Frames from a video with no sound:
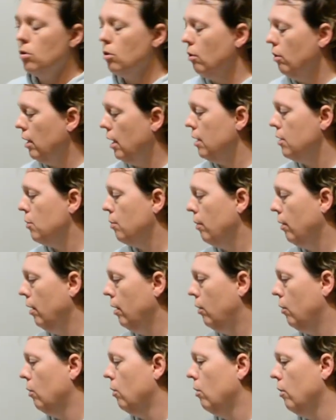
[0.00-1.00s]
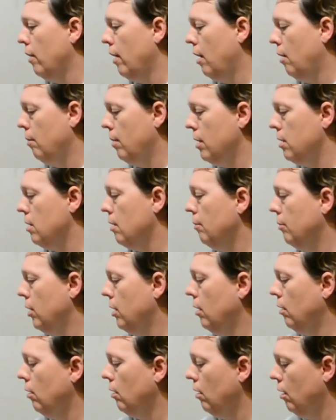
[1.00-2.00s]
So that's really cool. That'd be
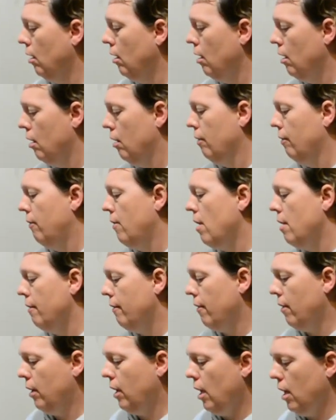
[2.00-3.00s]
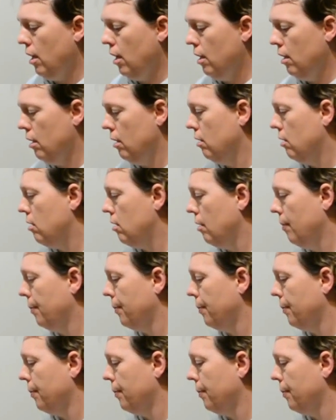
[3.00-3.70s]
something fun for kids,